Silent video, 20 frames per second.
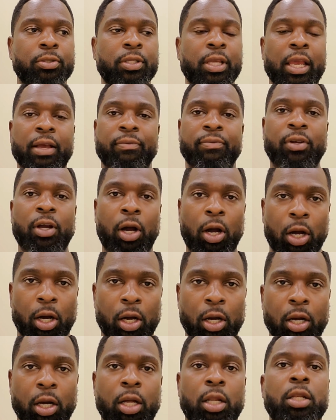have
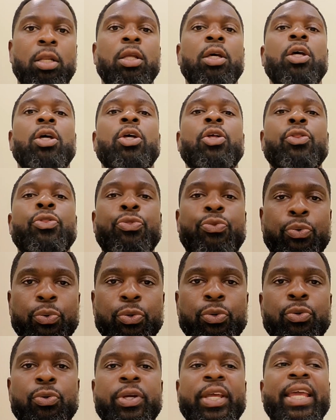gone
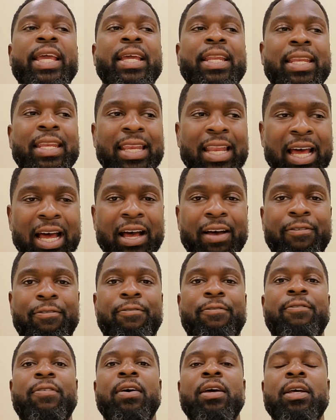through enough
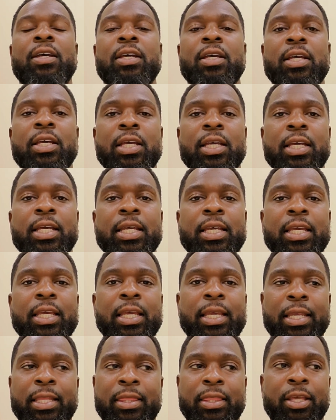
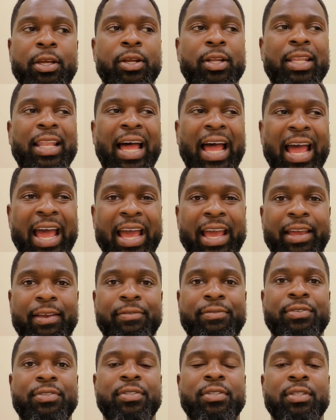in their
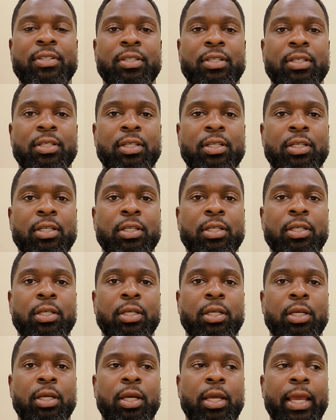lives,
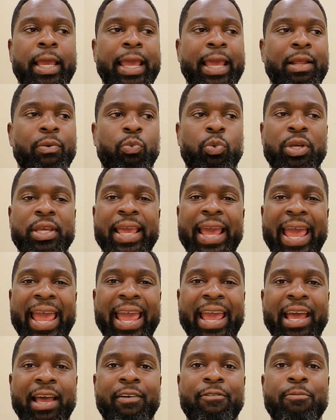and we
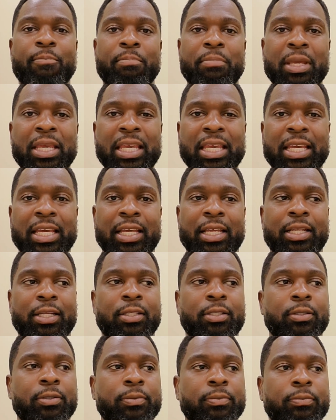have
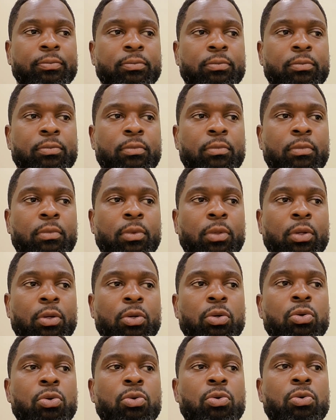men
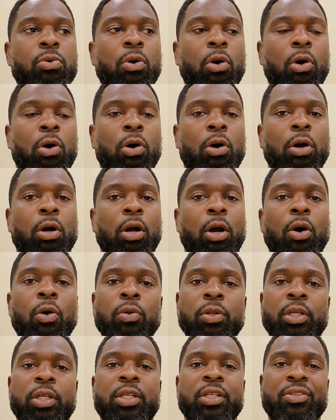who are
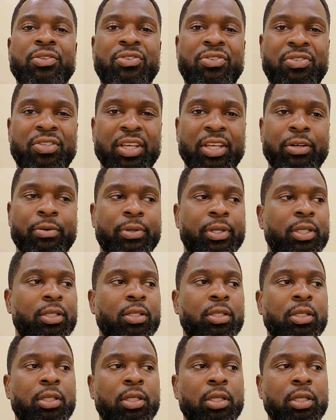only considerate
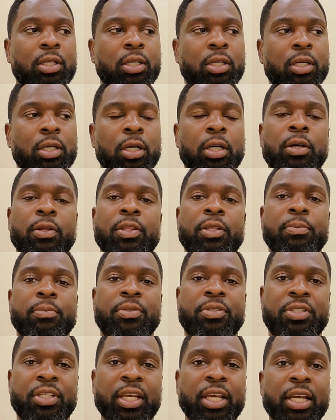of
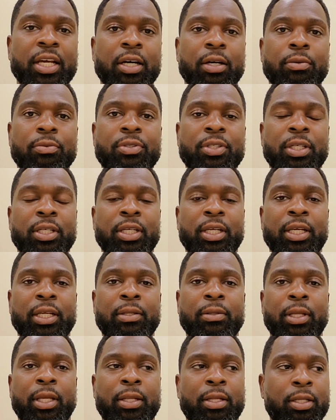themselves,
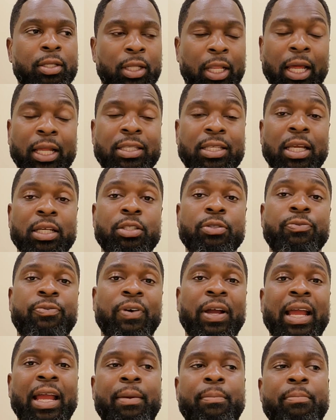and a lot of times you
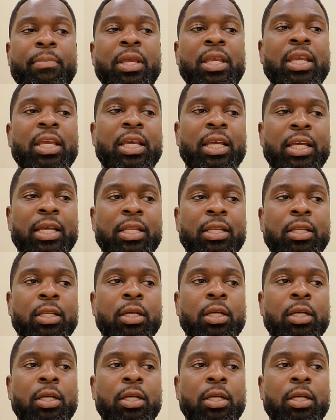find men